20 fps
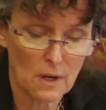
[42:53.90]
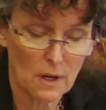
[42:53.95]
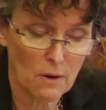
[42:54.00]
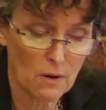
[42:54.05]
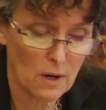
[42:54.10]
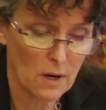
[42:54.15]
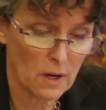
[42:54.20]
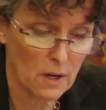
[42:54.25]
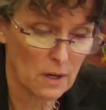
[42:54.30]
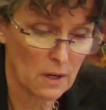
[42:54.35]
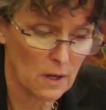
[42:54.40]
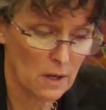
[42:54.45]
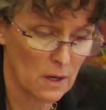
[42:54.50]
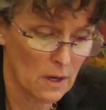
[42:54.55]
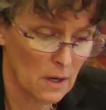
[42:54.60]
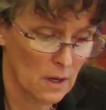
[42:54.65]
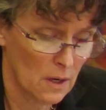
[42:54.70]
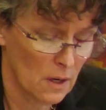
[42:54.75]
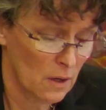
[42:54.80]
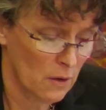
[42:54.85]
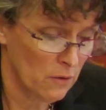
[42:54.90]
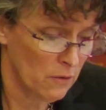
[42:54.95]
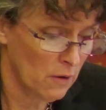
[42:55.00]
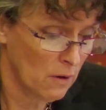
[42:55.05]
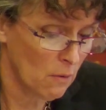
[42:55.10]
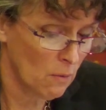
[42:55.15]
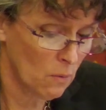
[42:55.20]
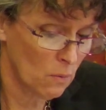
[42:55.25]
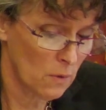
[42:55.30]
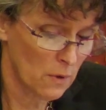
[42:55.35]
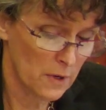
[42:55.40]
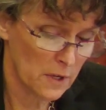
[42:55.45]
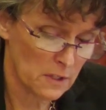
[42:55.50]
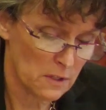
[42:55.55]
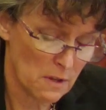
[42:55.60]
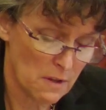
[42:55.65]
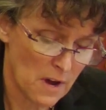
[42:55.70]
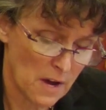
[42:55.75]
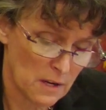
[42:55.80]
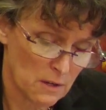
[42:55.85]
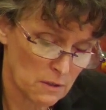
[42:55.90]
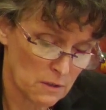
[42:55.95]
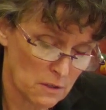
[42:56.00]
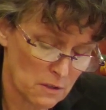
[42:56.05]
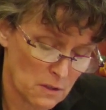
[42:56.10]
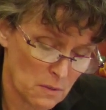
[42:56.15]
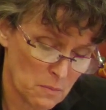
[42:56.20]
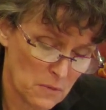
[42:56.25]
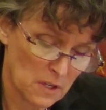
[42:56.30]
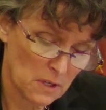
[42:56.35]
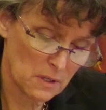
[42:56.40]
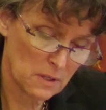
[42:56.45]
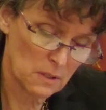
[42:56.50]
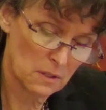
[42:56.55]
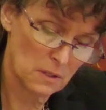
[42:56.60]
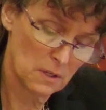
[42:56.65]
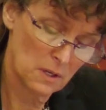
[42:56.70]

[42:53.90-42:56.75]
Okay. So we'll get to that in just a minute.